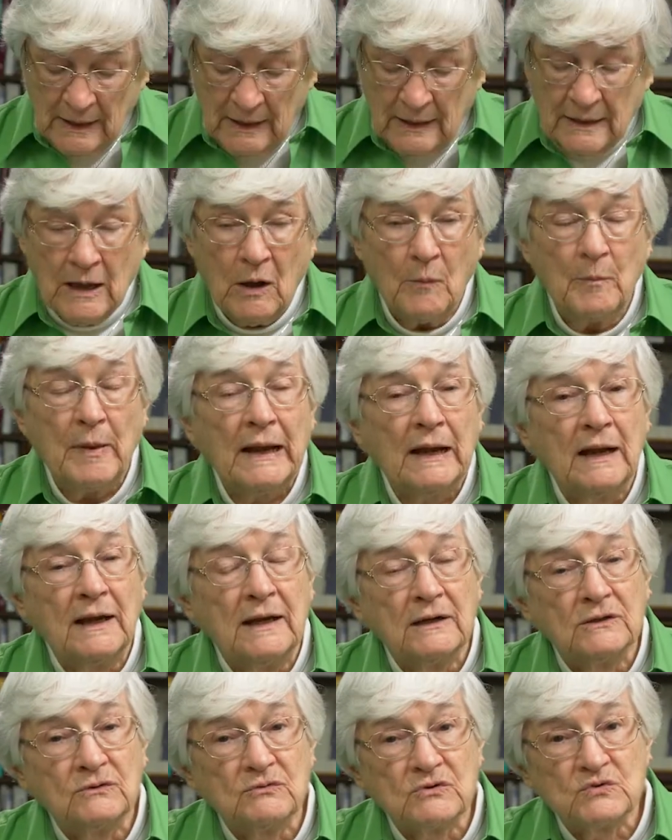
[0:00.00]
Now,
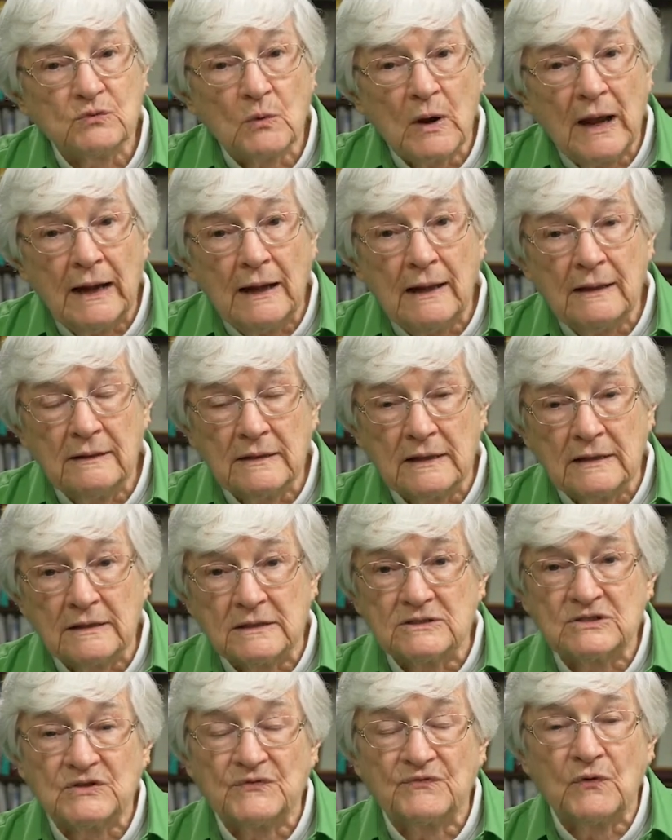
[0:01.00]
Benedict was writing
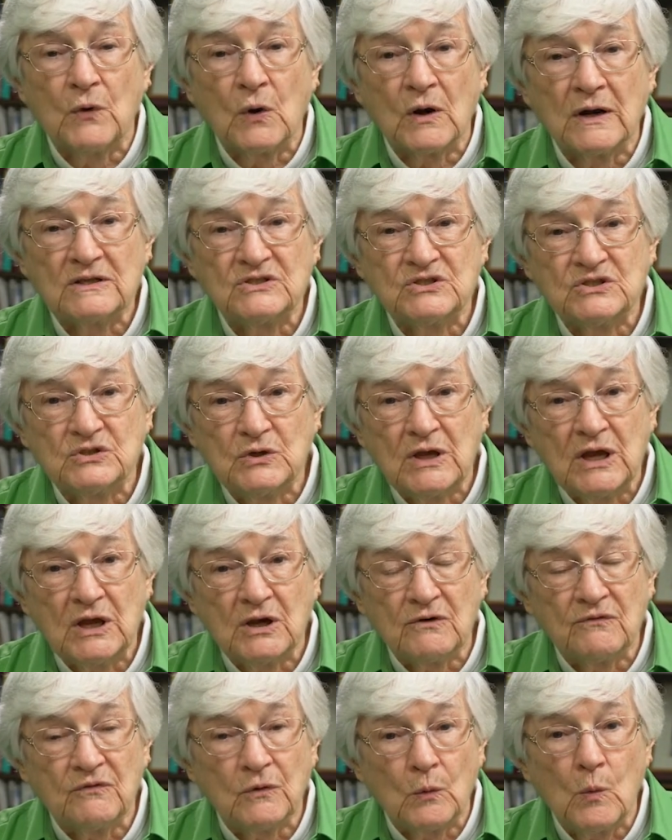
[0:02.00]
this for us to
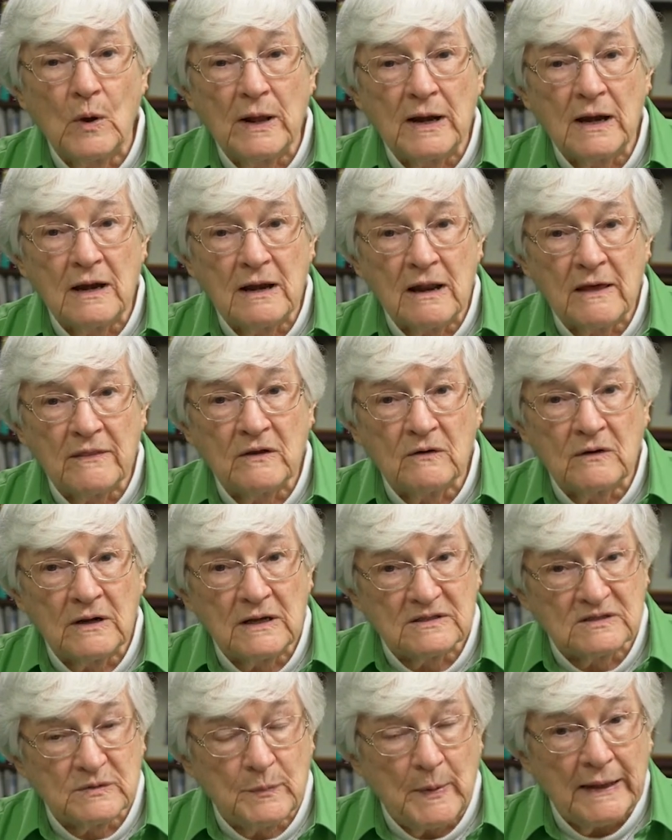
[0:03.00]
care for one another
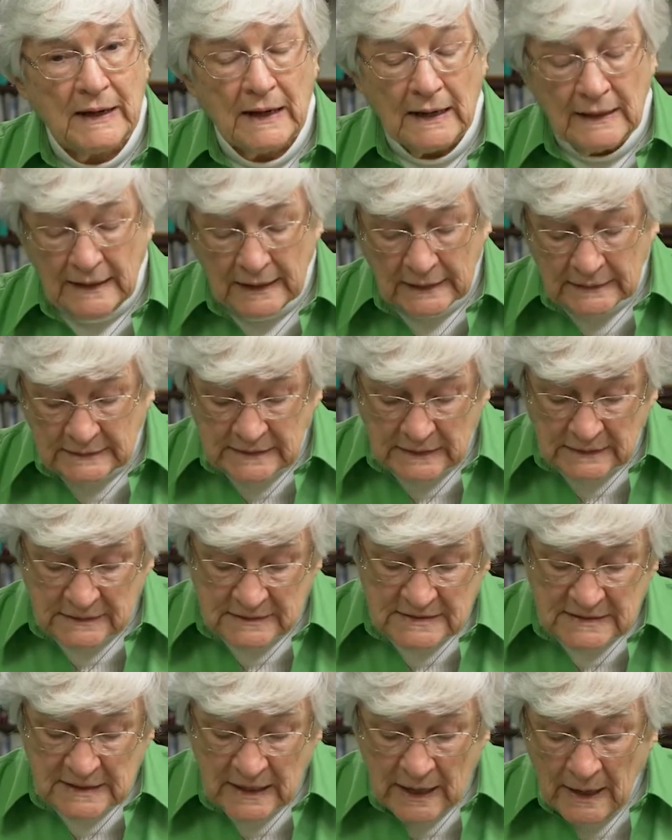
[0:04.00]
as
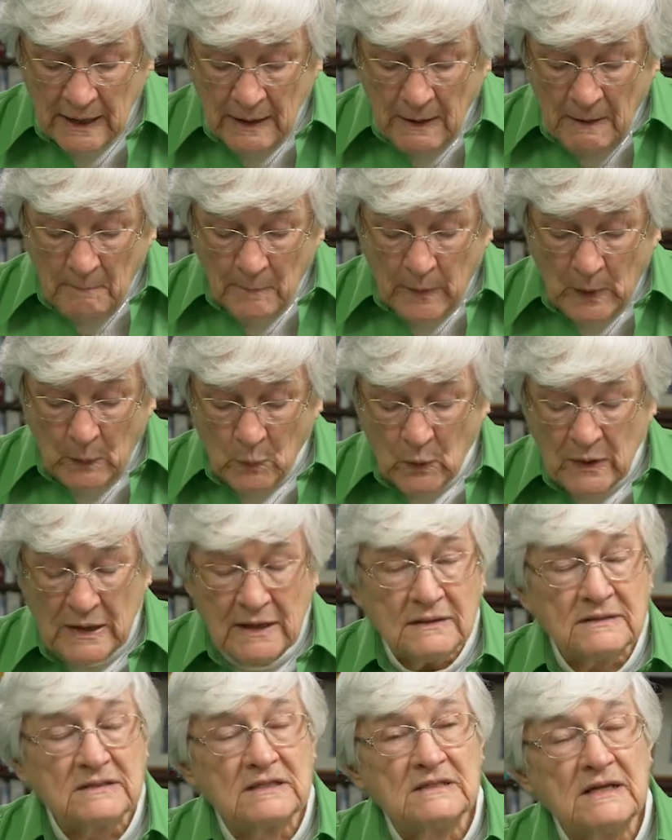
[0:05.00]
Benedictines, but we
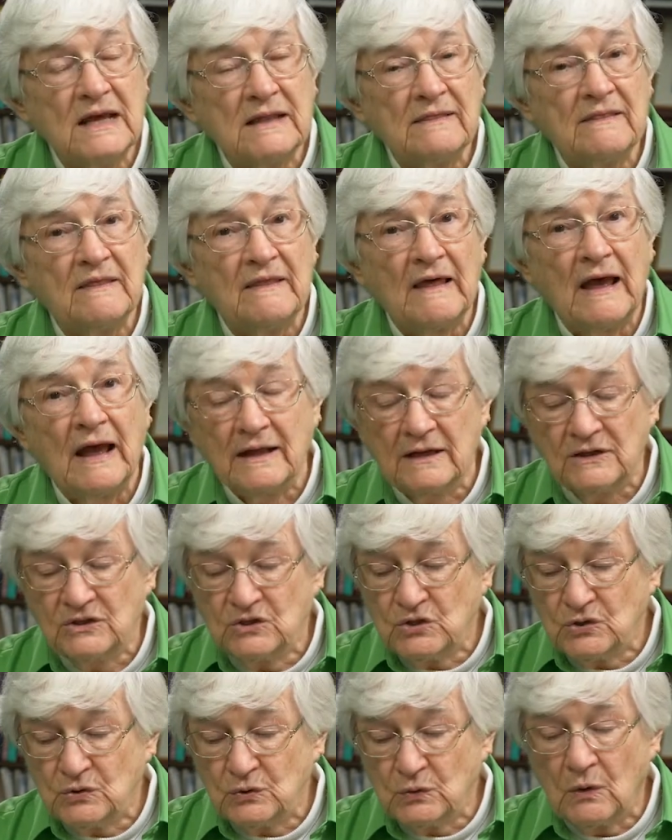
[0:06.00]
extend that
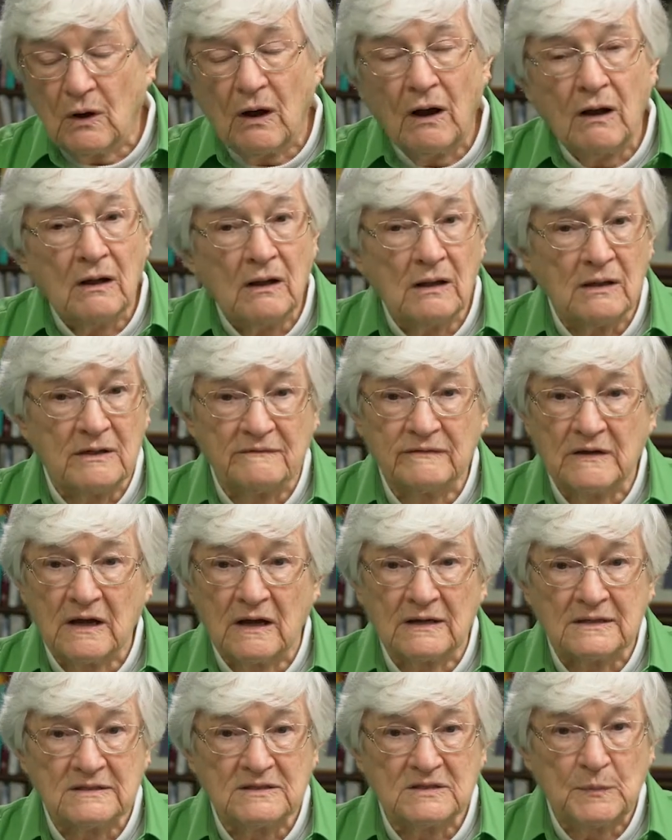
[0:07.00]
to all of
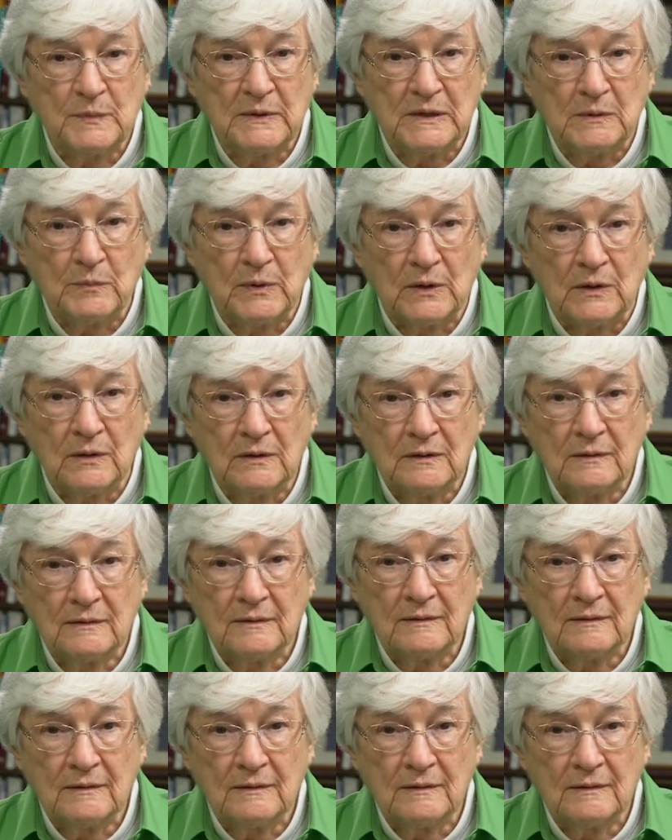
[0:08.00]
God's people.